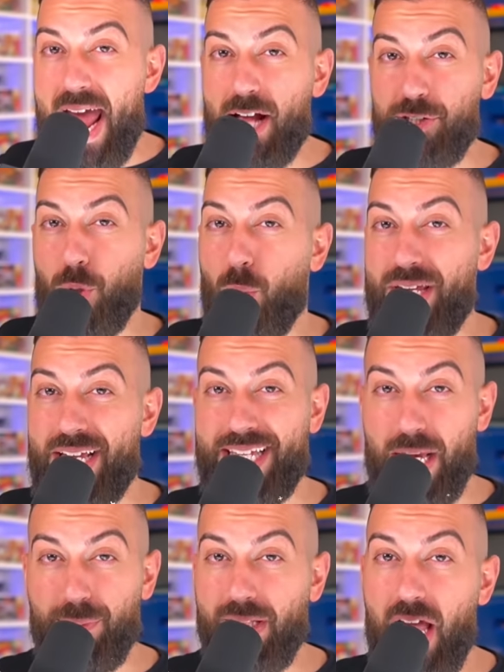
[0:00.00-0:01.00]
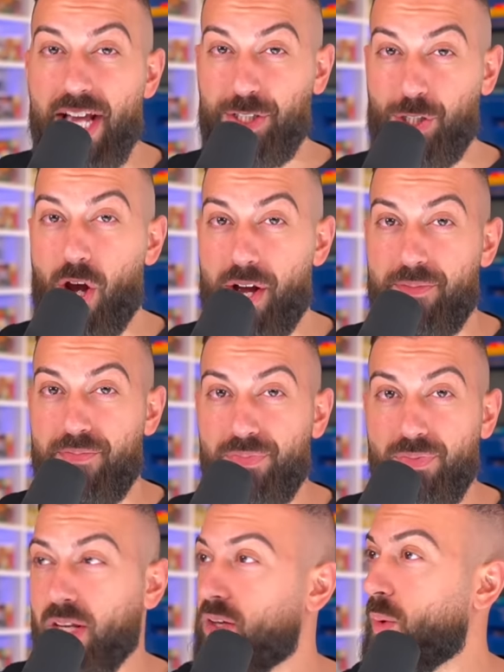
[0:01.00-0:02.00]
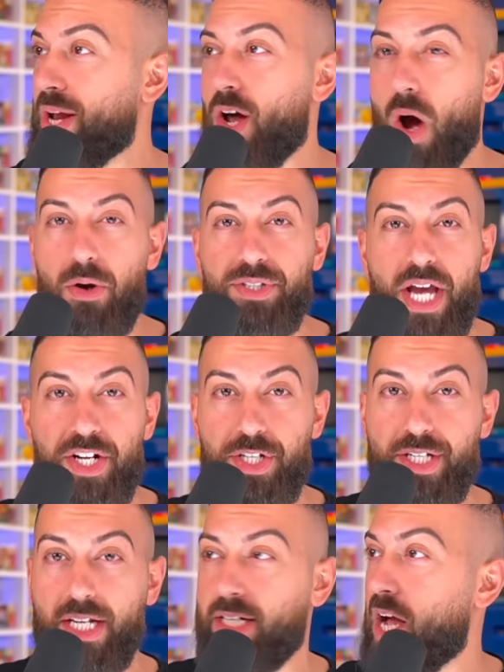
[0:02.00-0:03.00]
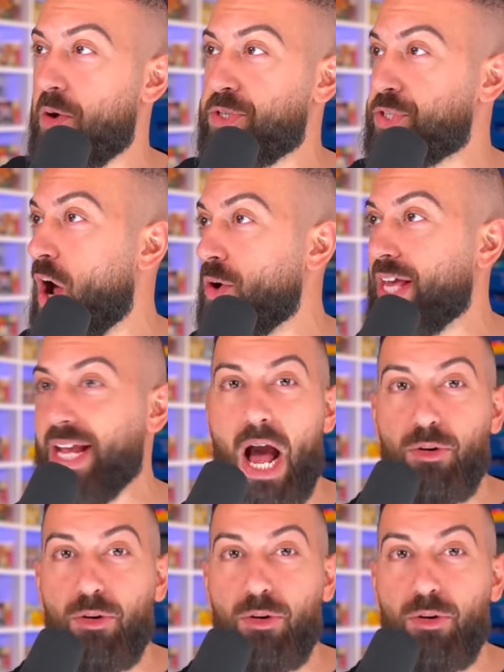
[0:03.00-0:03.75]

now so we can keep the lights on. Wait, no, I was actually kidding. I was joking.